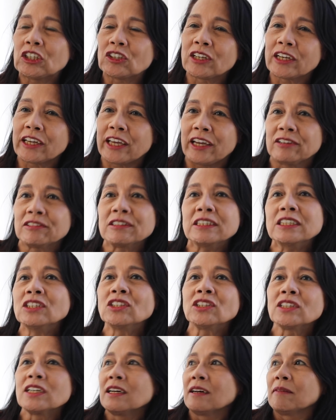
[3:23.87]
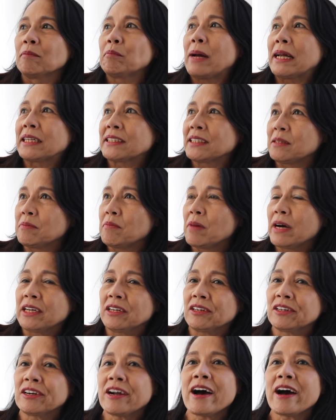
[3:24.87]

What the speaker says: on the carriage passing by our